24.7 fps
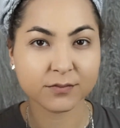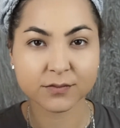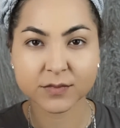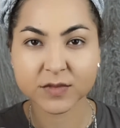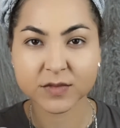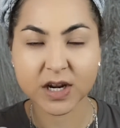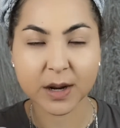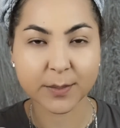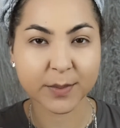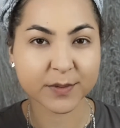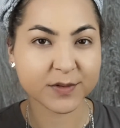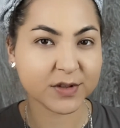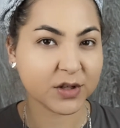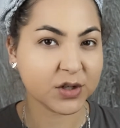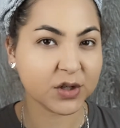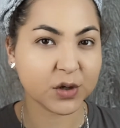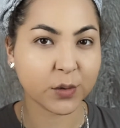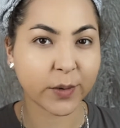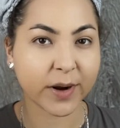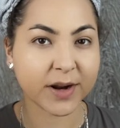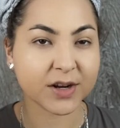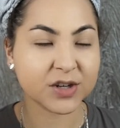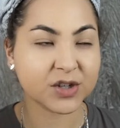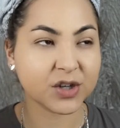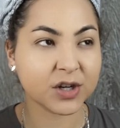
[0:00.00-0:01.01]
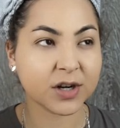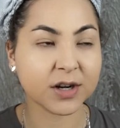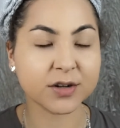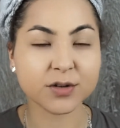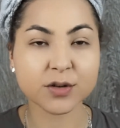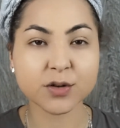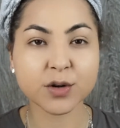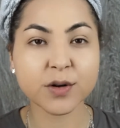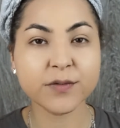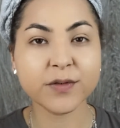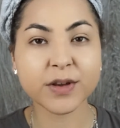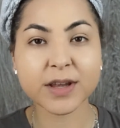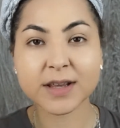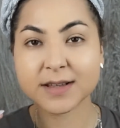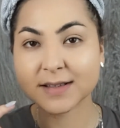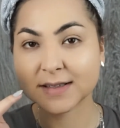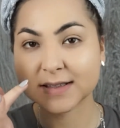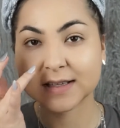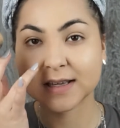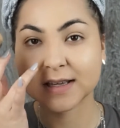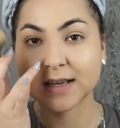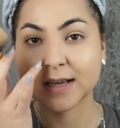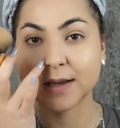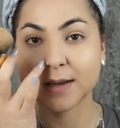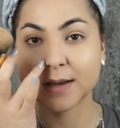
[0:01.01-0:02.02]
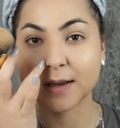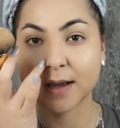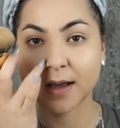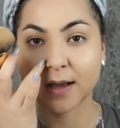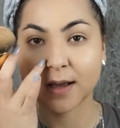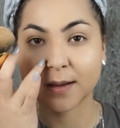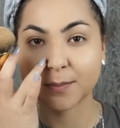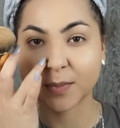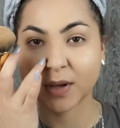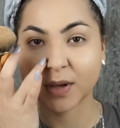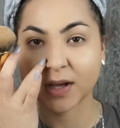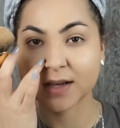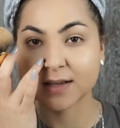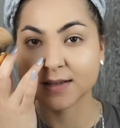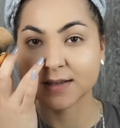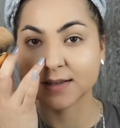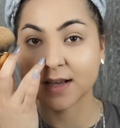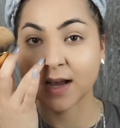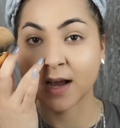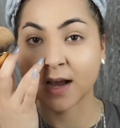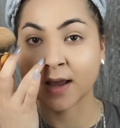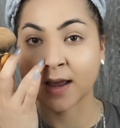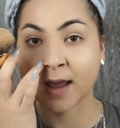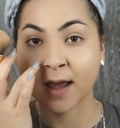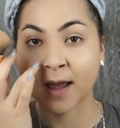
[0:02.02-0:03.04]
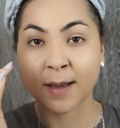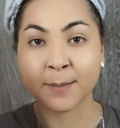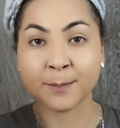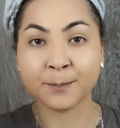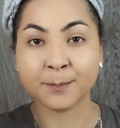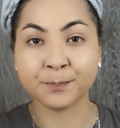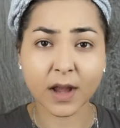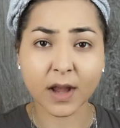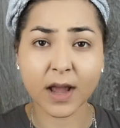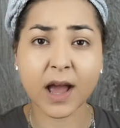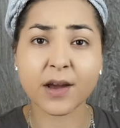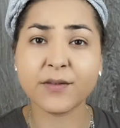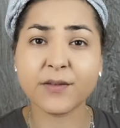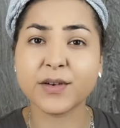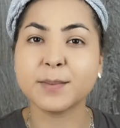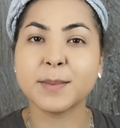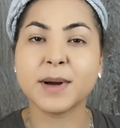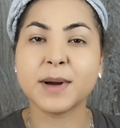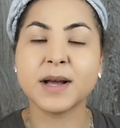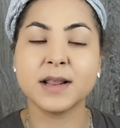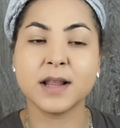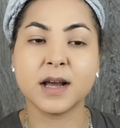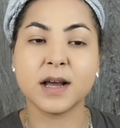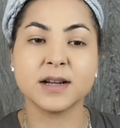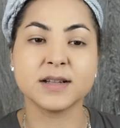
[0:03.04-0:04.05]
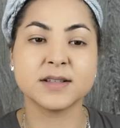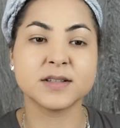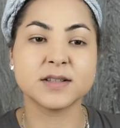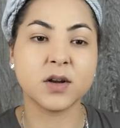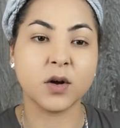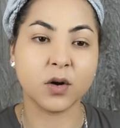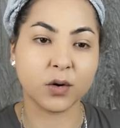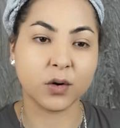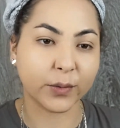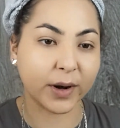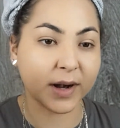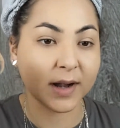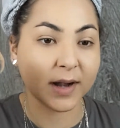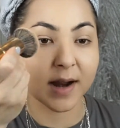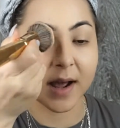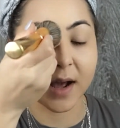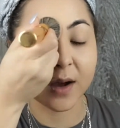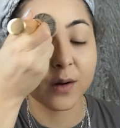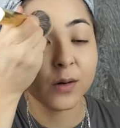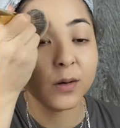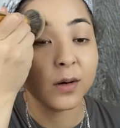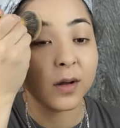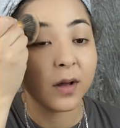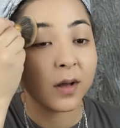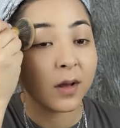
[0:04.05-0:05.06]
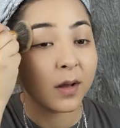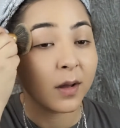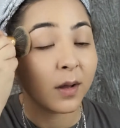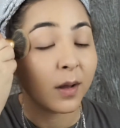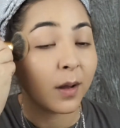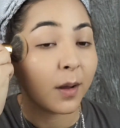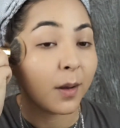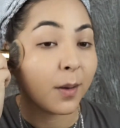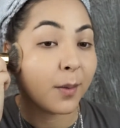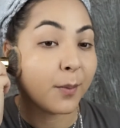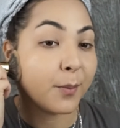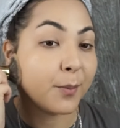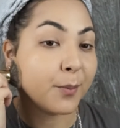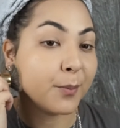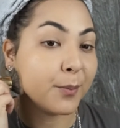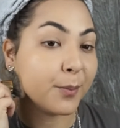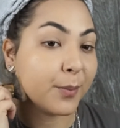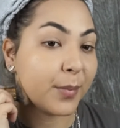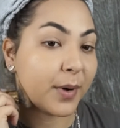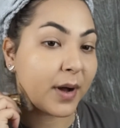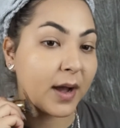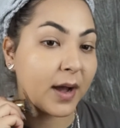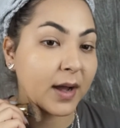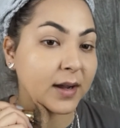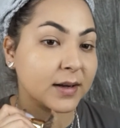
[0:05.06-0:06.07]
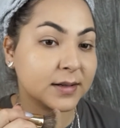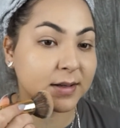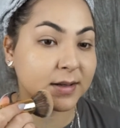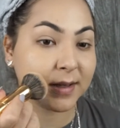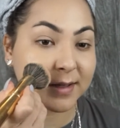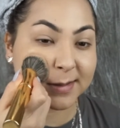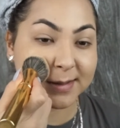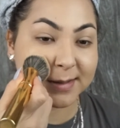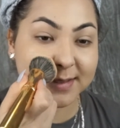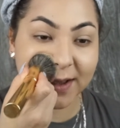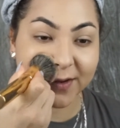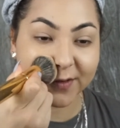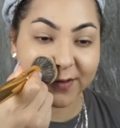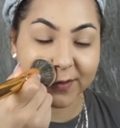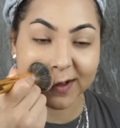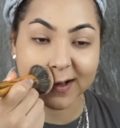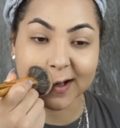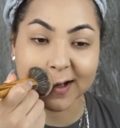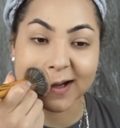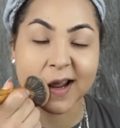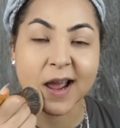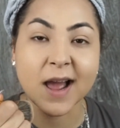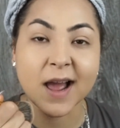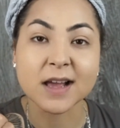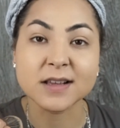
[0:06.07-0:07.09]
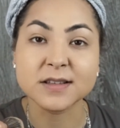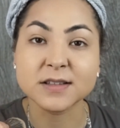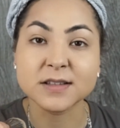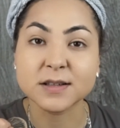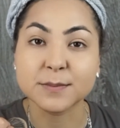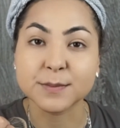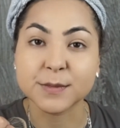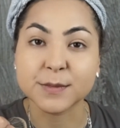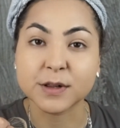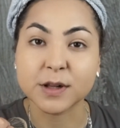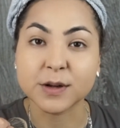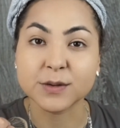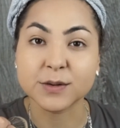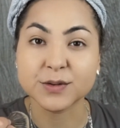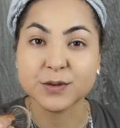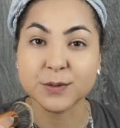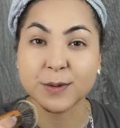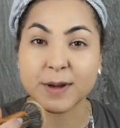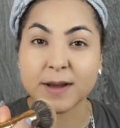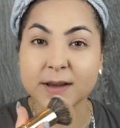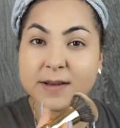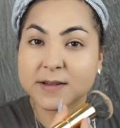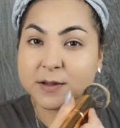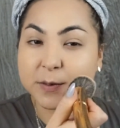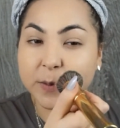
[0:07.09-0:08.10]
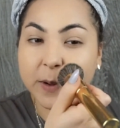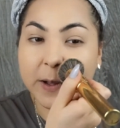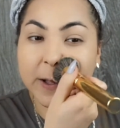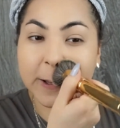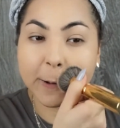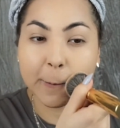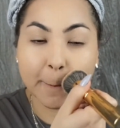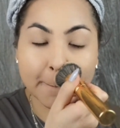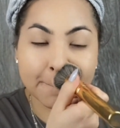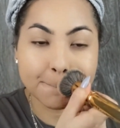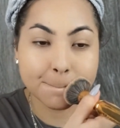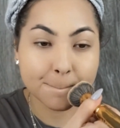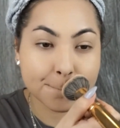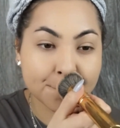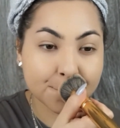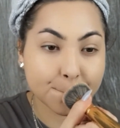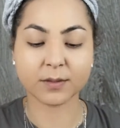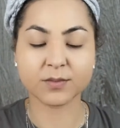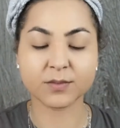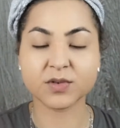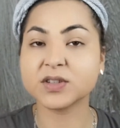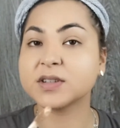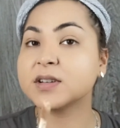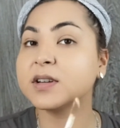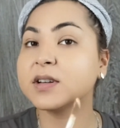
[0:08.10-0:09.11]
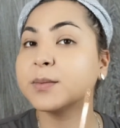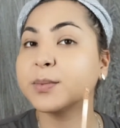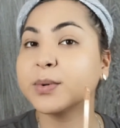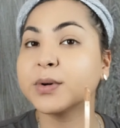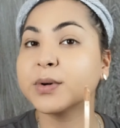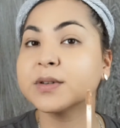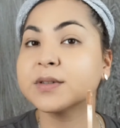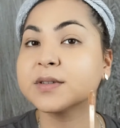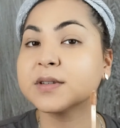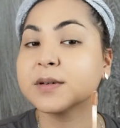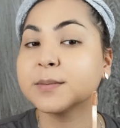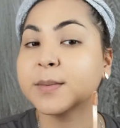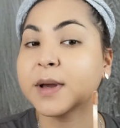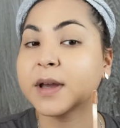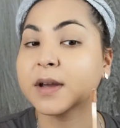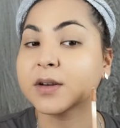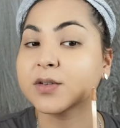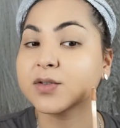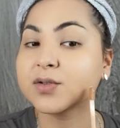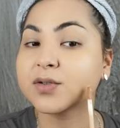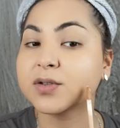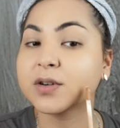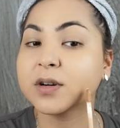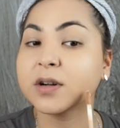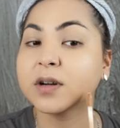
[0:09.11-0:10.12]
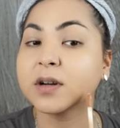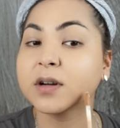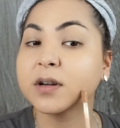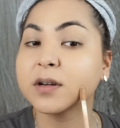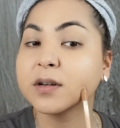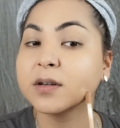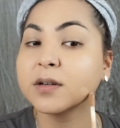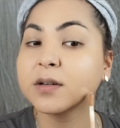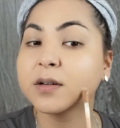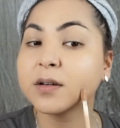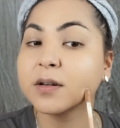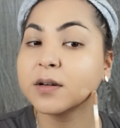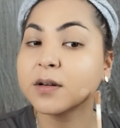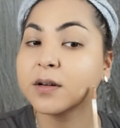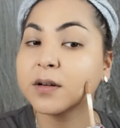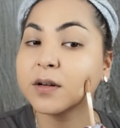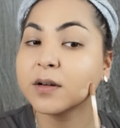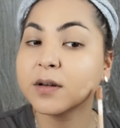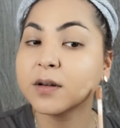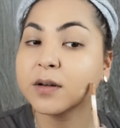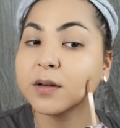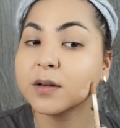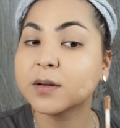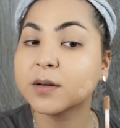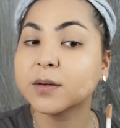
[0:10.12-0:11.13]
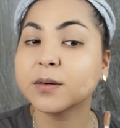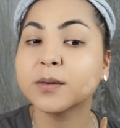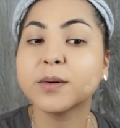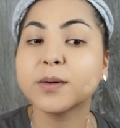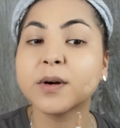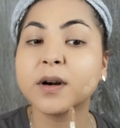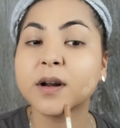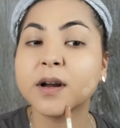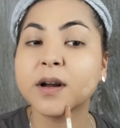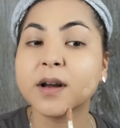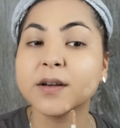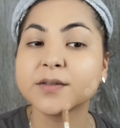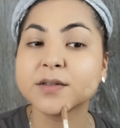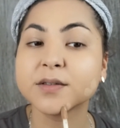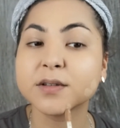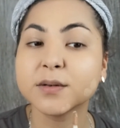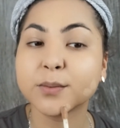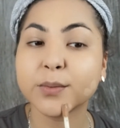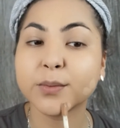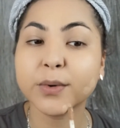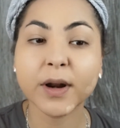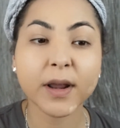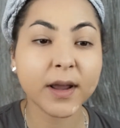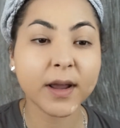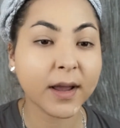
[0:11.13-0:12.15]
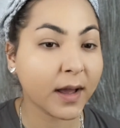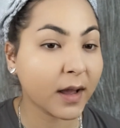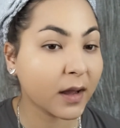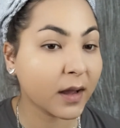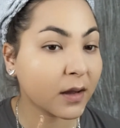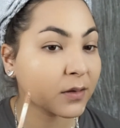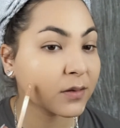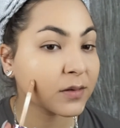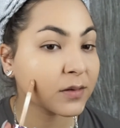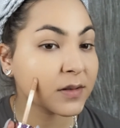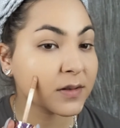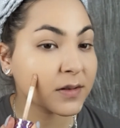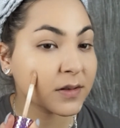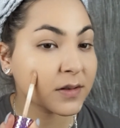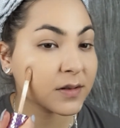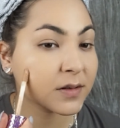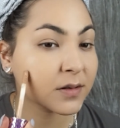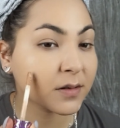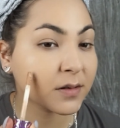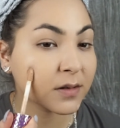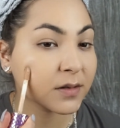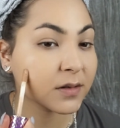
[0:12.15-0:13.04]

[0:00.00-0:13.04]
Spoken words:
type of situation. I don't know if you can see because I am having my lights on right now, but it definitely has some glow to it as well. I'm just gonna put some extra where I have some breakouts,